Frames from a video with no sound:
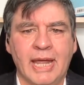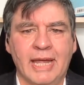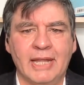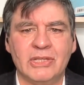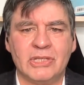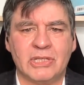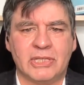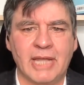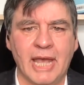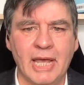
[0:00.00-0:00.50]

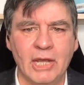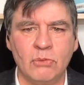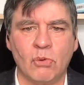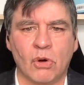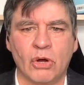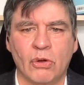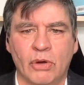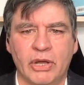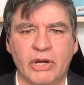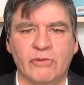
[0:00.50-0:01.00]
Instead,
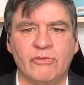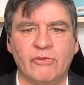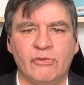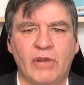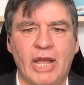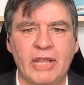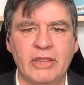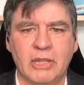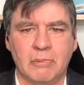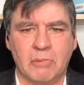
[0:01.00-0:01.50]
we're going to
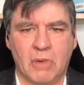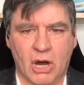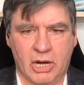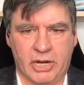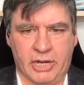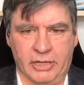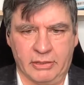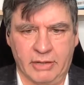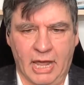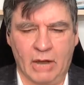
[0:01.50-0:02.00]
flood the
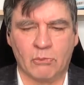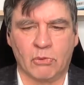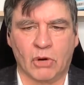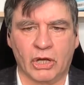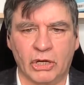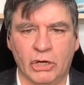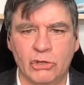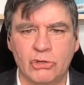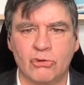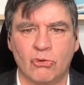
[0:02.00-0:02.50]
market, and we're
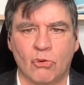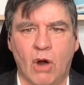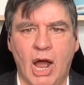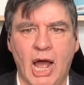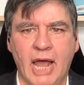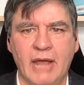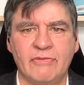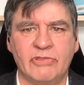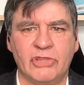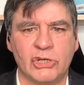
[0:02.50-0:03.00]
going to
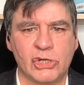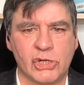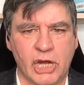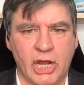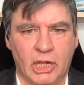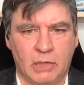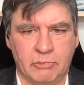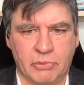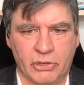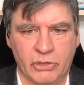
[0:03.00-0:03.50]
drive the
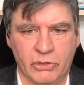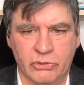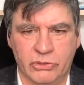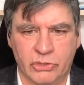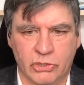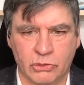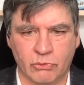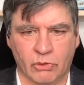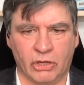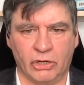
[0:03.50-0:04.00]
shale
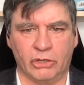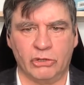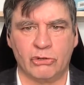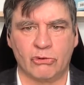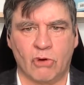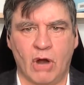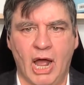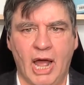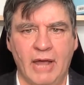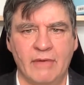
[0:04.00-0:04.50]
producers, we're going to
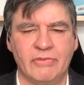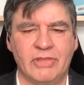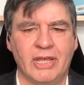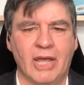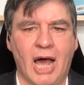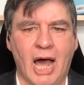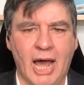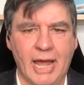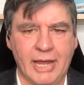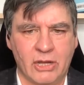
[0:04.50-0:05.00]
drive the
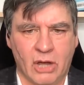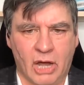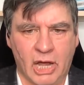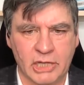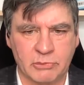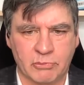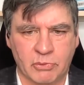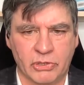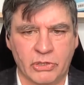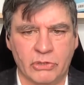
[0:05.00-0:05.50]

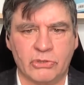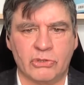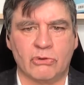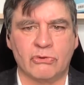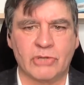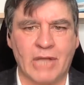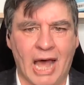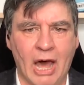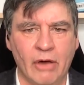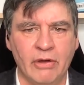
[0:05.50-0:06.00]
high-cost
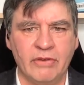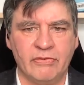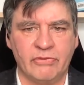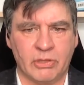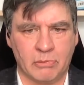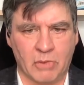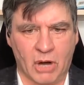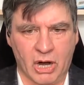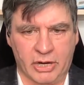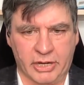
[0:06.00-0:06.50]
producers out of
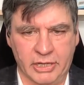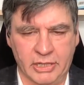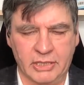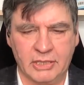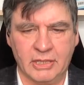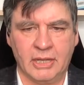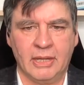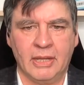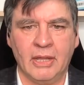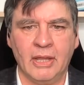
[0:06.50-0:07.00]
the market,
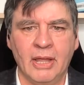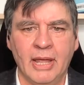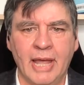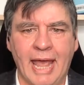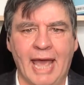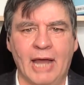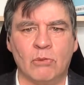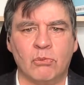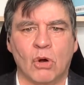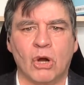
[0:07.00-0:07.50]

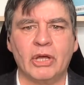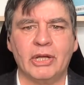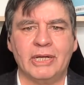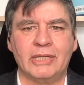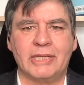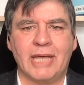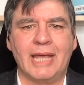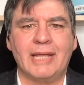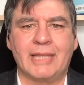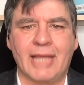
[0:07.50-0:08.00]
and we're going to
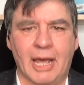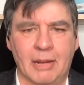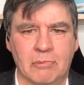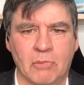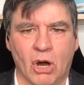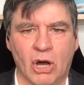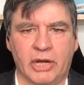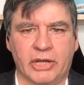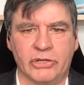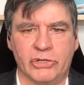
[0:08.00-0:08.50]
take that
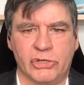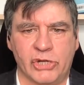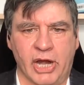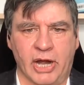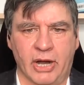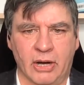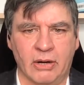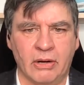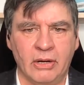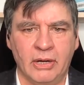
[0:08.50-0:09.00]
market
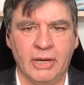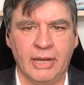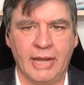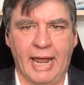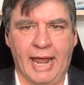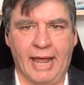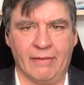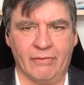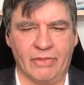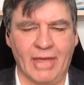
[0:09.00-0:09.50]
share.
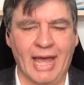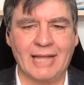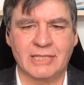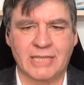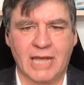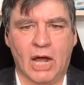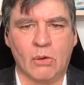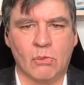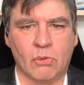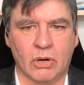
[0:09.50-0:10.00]
And that's
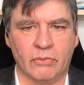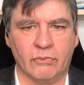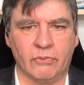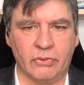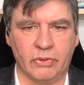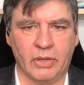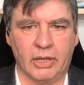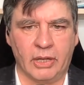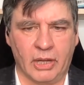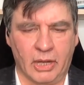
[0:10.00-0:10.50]
how we're
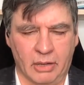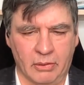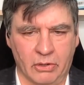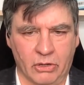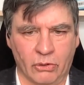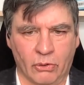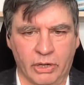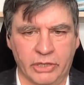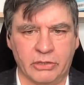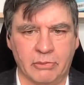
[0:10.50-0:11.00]

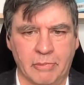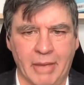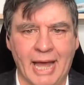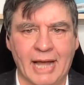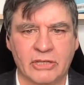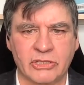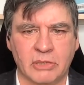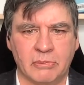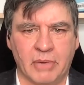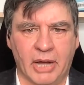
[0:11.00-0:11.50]
going to
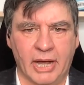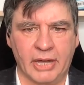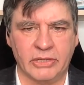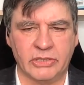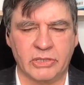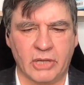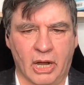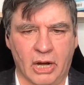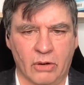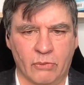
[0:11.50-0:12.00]

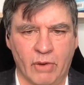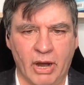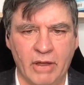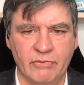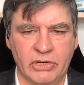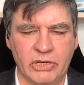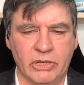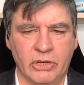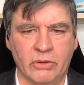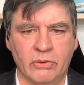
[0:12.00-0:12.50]
maximize our
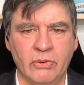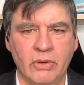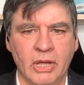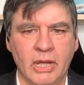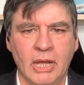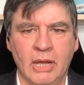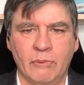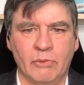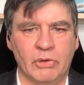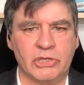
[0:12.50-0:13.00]
revenue,
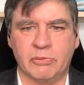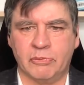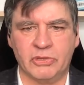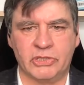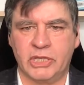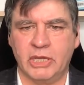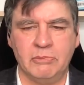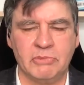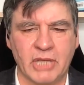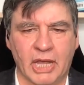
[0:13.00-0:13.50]
which
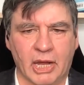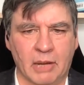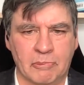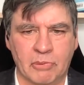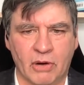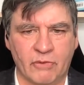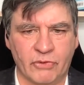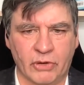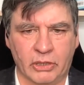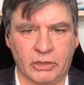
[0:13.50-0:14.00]
seems like a
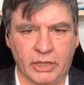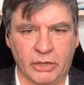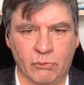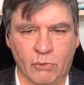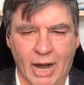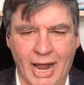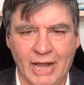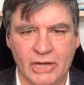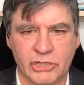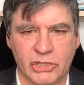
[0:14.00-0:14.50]
perfectly
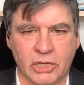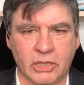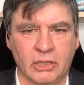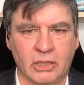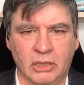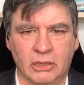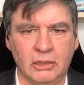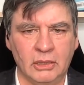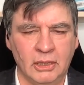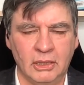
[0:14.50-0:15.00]

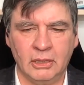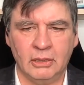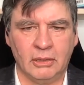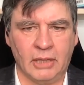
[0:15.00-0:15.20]
rational